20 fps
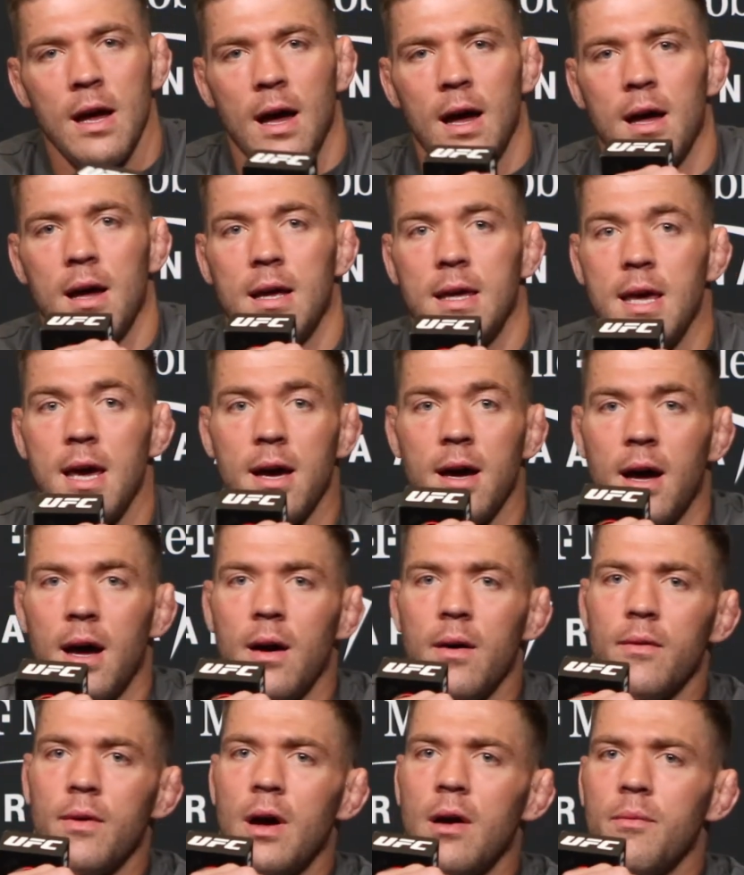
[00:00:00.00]

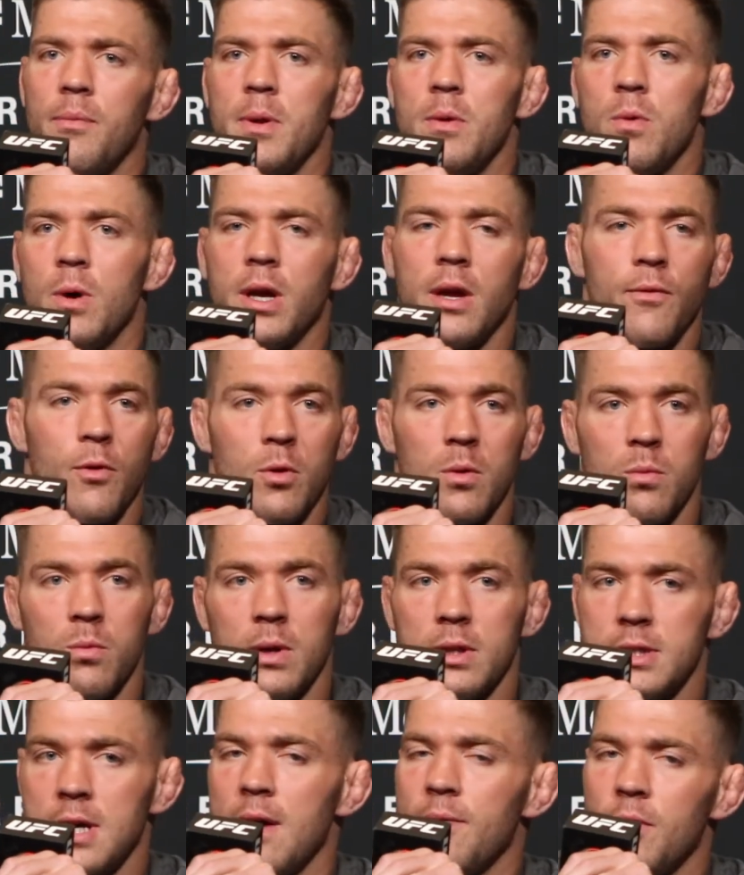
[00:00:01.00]
Yeah, I've been working
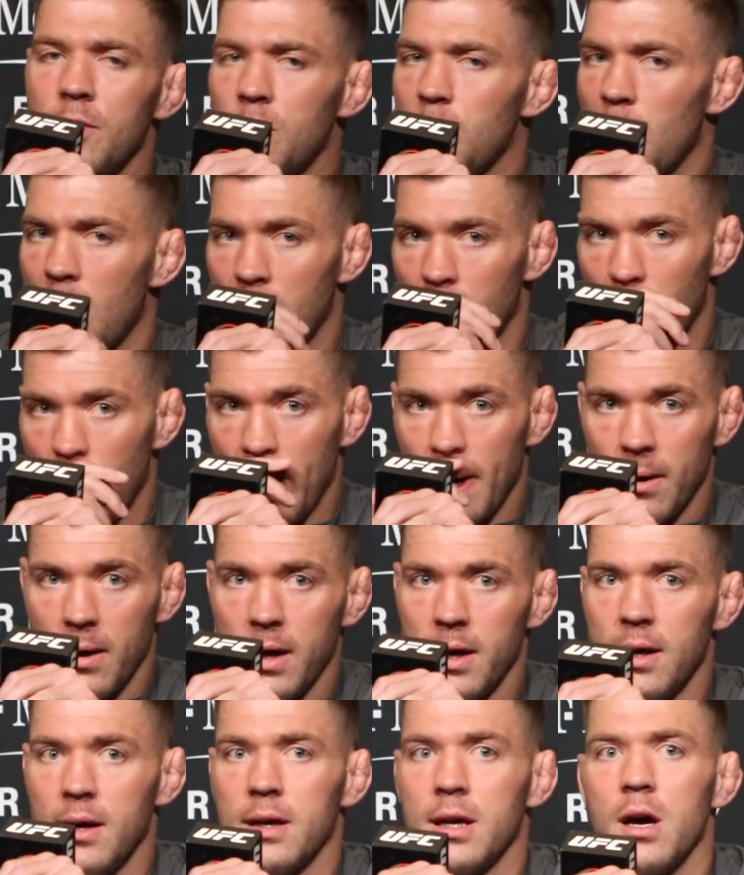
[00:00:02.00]
with Sanford for quite a while.
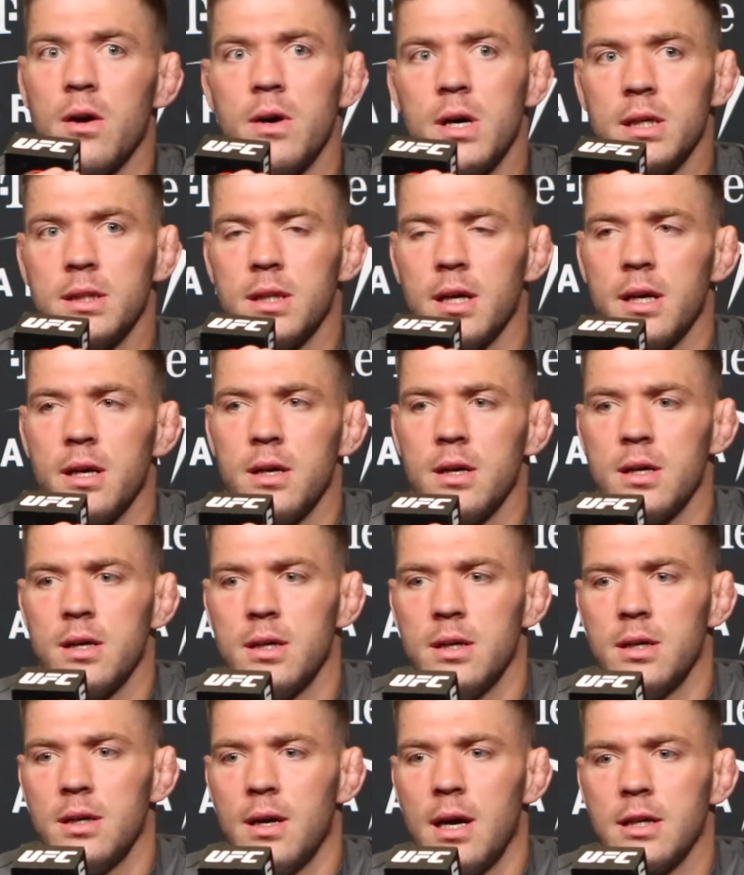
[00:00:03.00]
I go out there
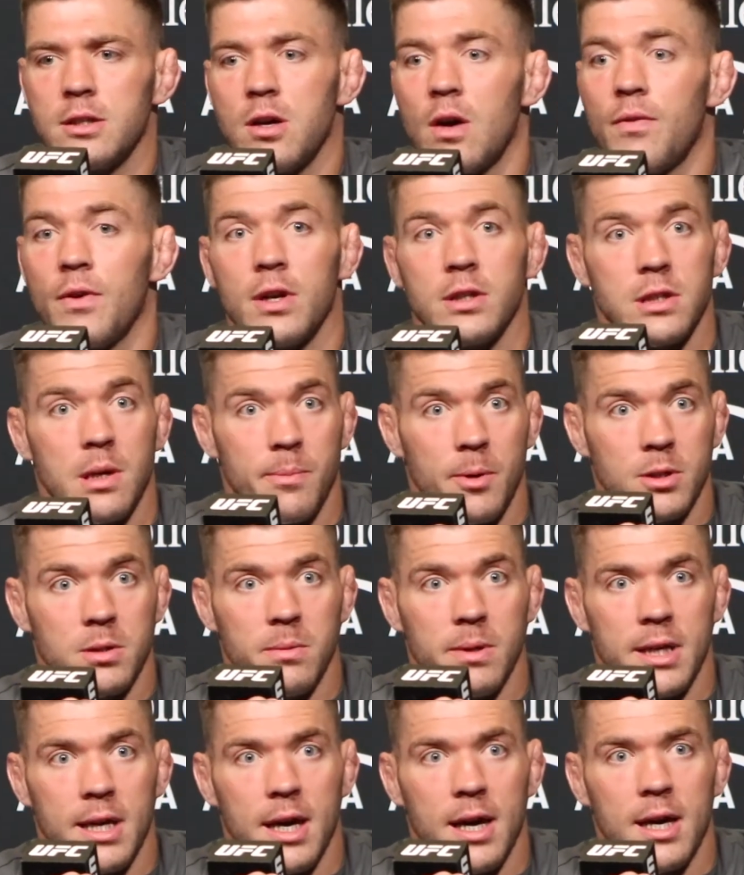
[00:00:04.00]
as often as I
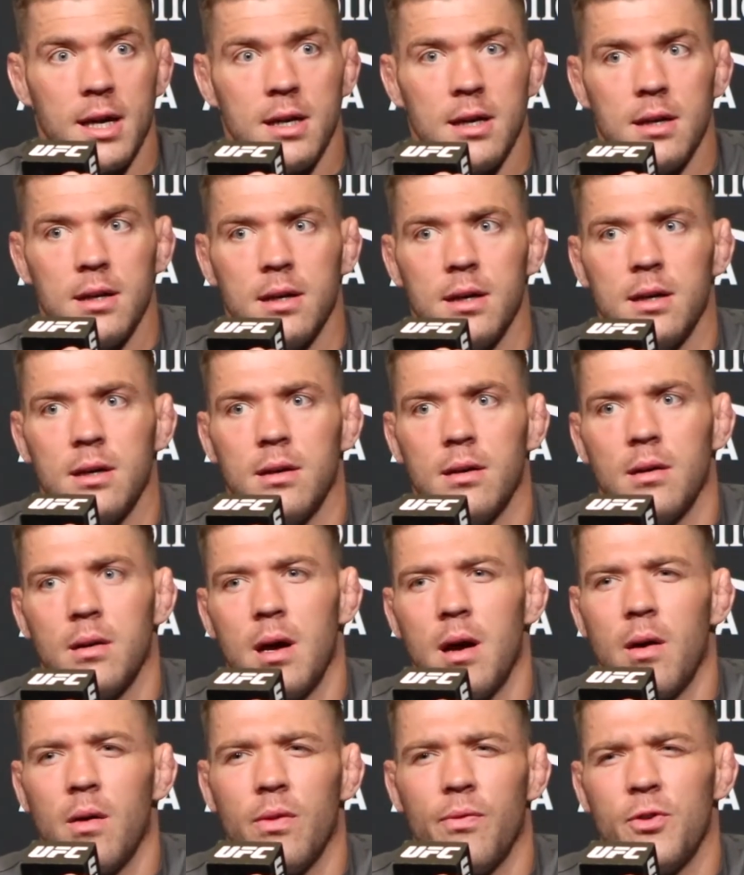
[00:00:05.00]
possibly can.
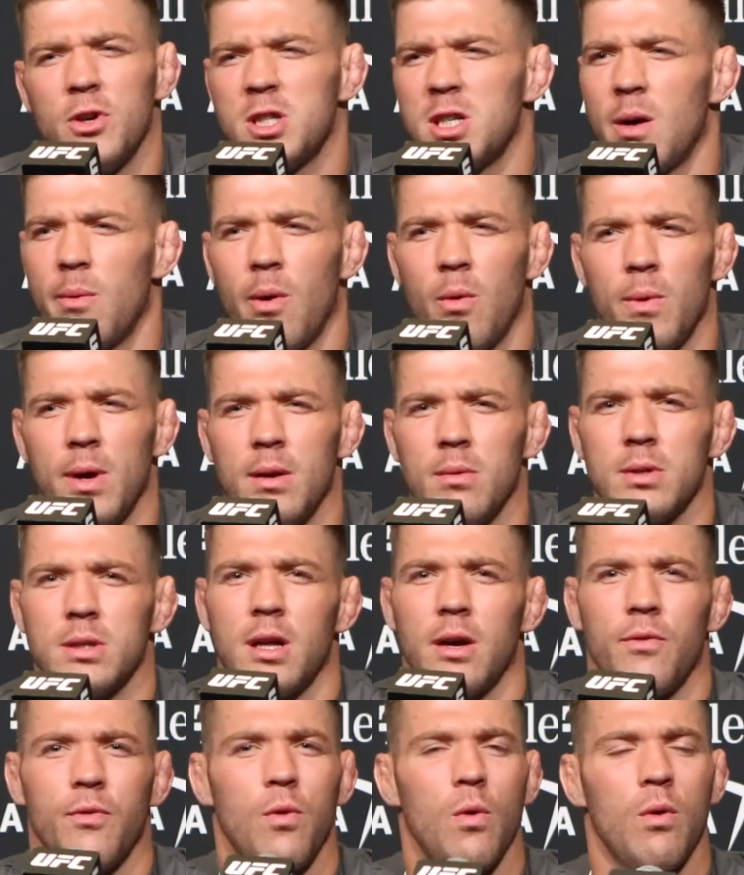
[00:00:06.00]
The first time I went was
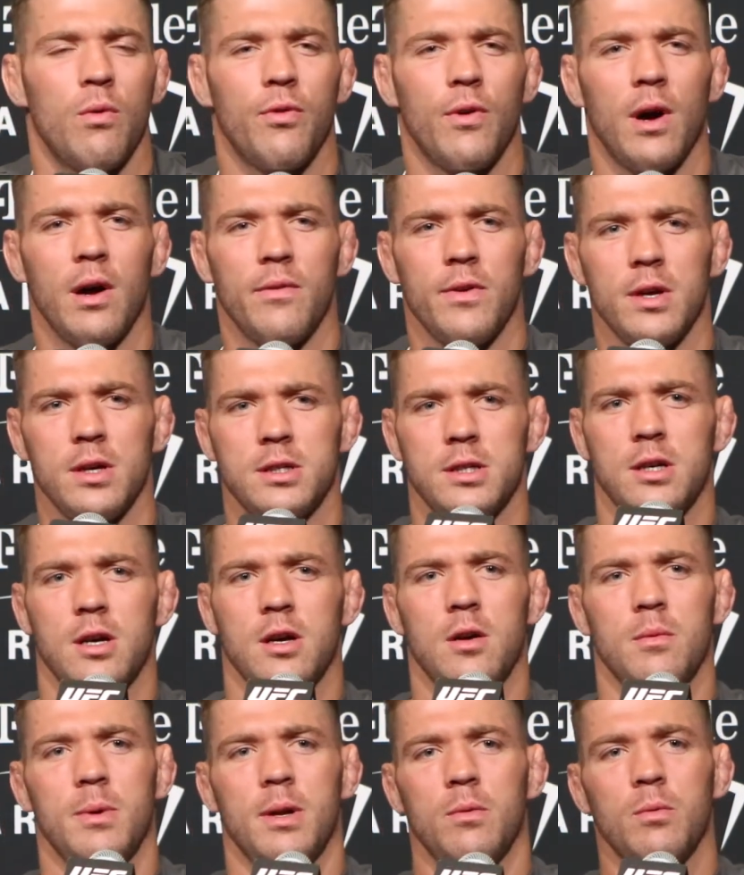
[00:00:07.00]
like 4 or 5 years
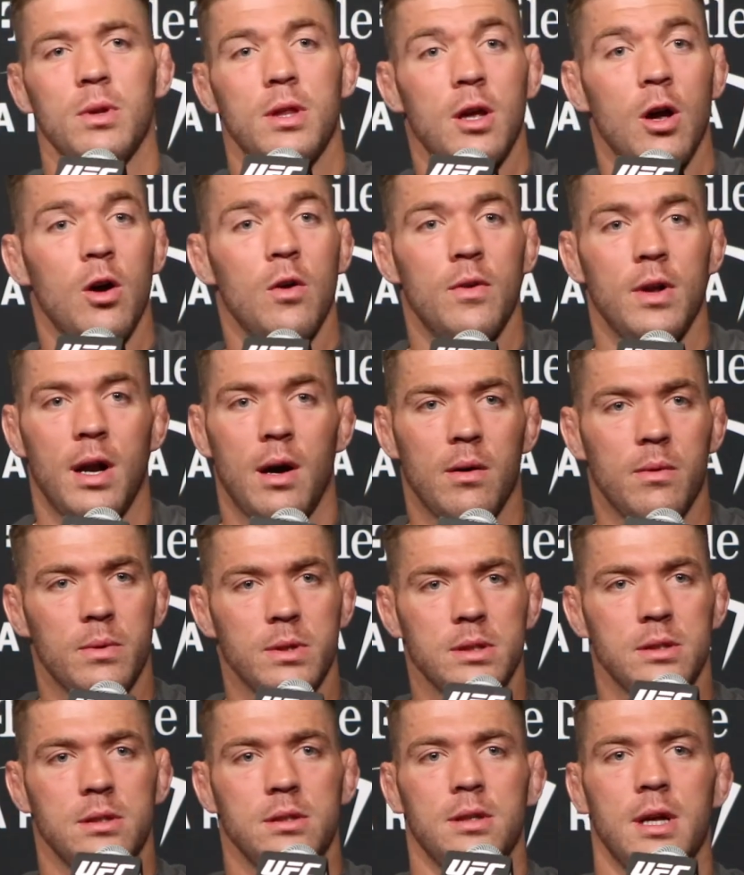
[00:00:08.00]
ago, but with COVID, I
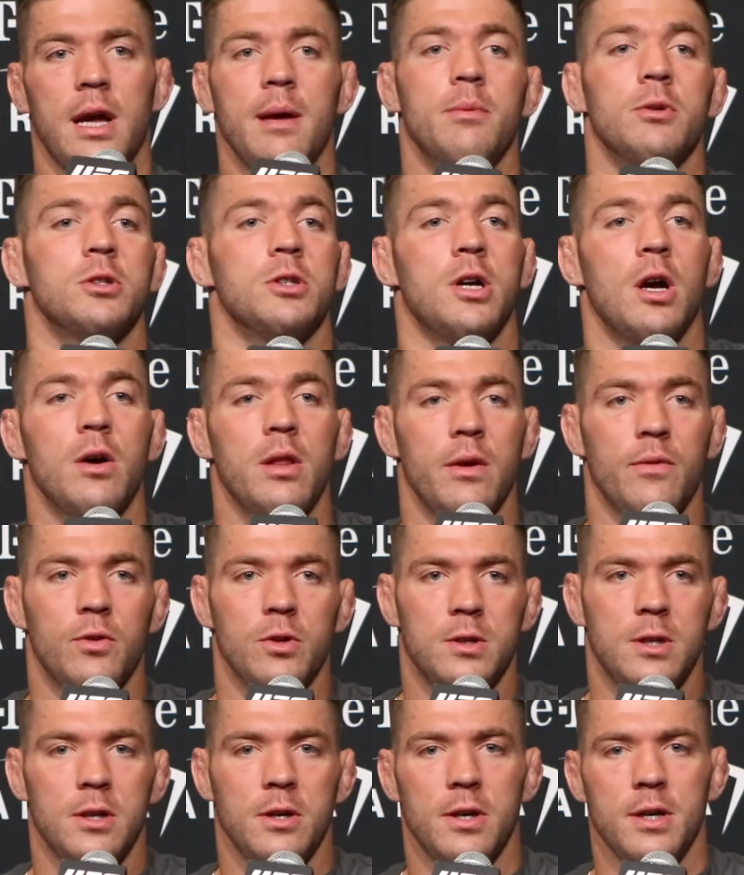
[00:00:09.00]
wasn't able to go there for
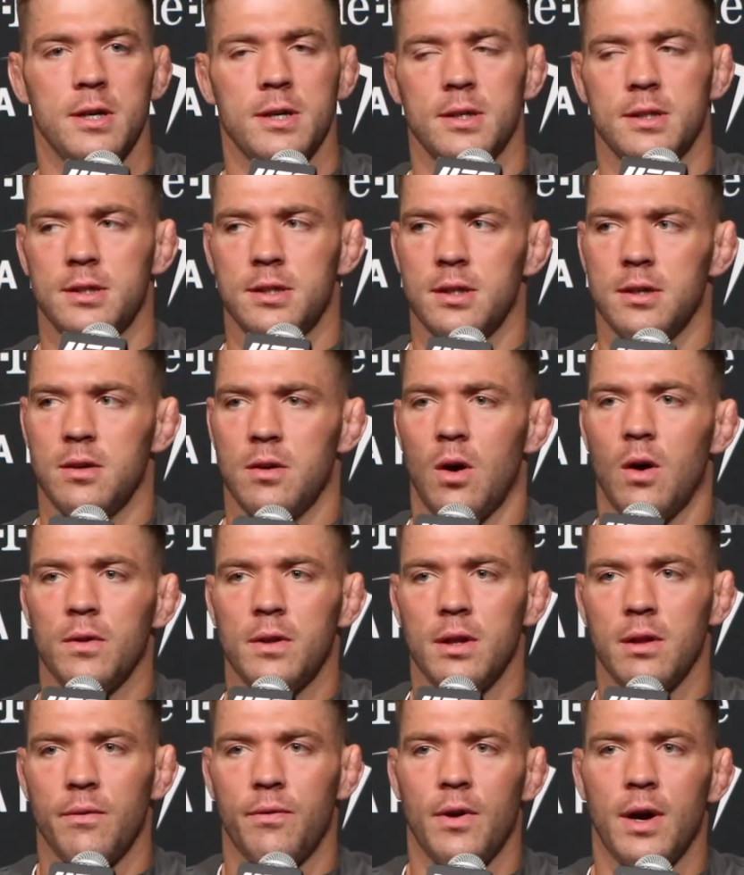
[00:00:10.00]
2 years. So
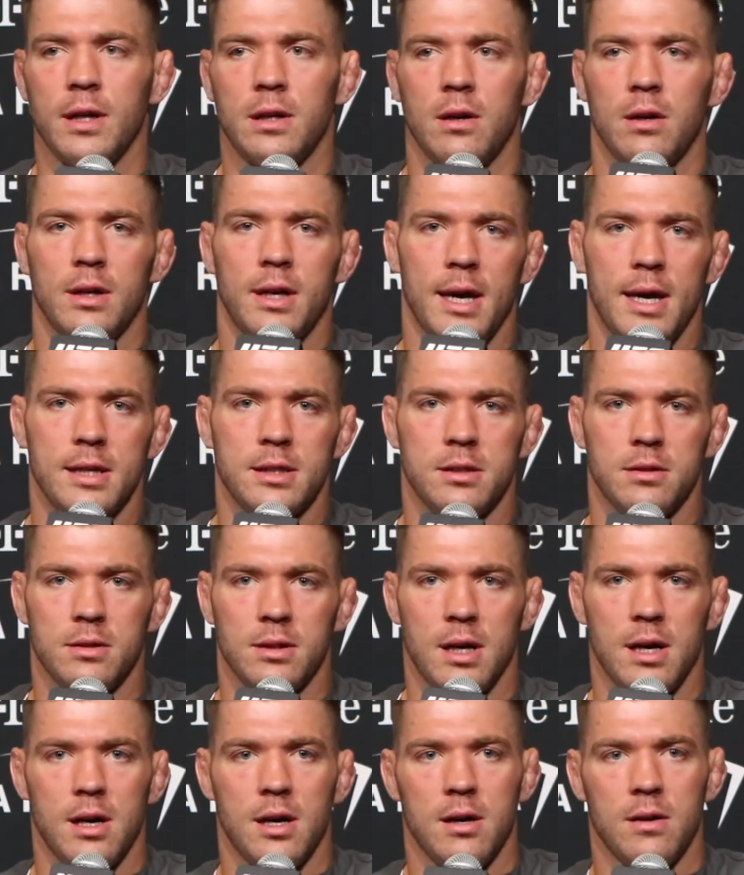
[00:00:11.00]
after the fight got canceled
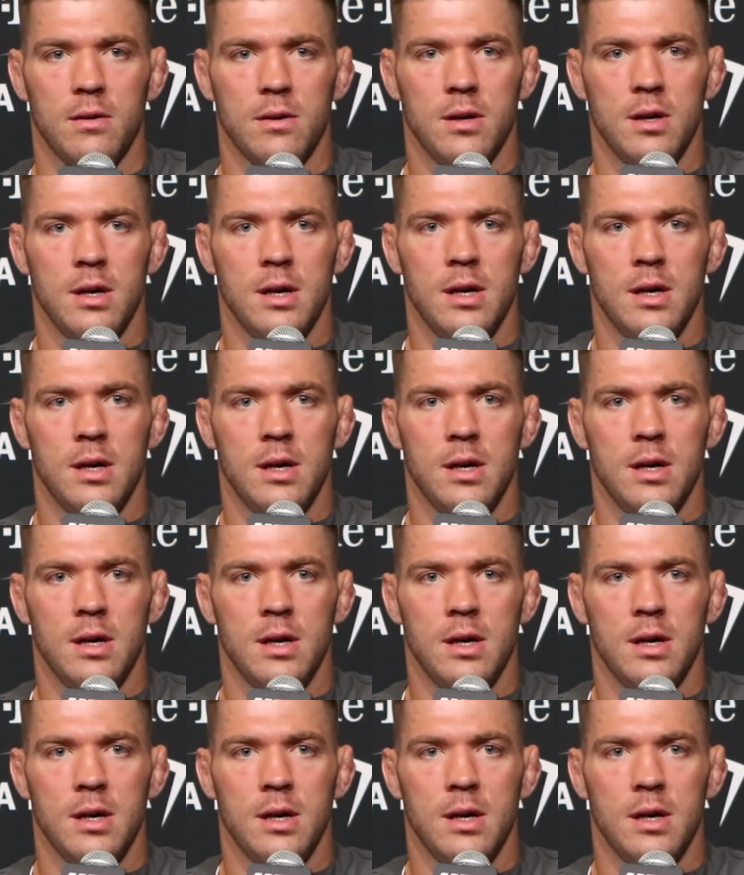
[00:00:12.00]
now,